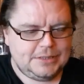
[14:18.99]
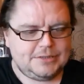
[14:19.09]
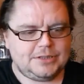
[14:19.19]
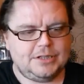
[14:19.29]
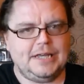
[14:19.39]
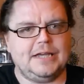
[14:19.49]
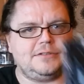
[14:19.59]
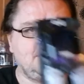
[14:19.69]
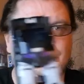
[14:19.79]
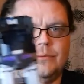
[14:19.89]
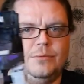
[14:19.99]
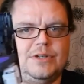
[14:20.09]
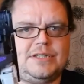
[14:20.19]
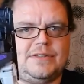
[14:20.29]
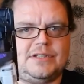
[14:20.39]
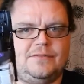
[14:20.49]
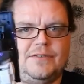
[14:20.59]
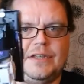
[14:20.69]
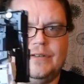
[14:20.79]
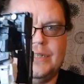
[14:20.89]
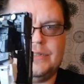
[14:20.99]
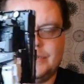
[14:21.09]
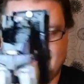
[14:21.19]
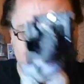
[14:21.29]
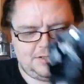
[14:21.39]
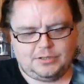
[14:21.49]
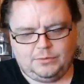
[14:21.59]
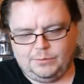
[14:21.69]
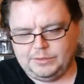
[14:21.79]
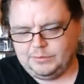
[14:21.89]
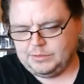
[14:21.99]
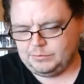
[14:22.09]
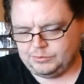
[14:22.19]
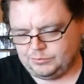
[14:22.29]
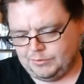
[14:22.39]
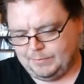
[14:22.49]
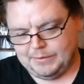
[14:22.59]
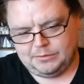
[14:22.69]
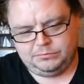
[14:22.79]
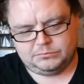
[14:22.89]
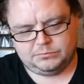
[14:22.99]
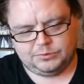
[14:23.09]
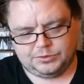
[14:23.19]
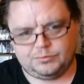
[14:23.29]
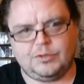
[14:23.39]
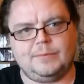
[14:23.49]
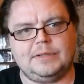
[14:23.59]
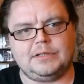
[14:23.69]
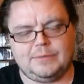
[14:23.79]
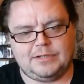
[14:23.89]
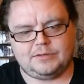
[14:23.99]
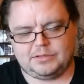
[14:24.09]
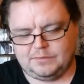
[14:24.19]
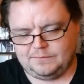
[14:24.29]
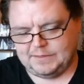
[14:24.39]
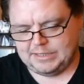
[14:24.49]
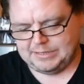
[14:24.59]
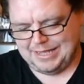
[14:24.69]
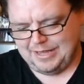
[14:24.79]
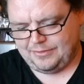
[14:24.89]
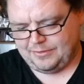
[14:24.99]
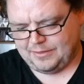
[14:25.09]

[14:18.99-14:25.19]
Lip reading: So yeah, so we're into this configuration. So what we'll do is we'll just rebuild the Matrix of Death.